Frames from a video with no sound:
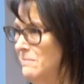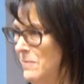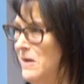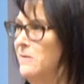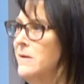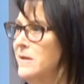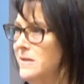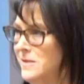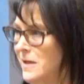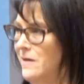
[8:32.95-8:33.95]

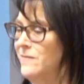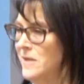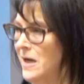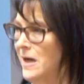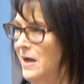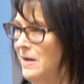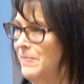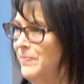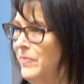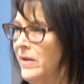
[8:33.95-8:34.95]
periods of
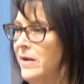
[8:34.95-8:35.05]
time,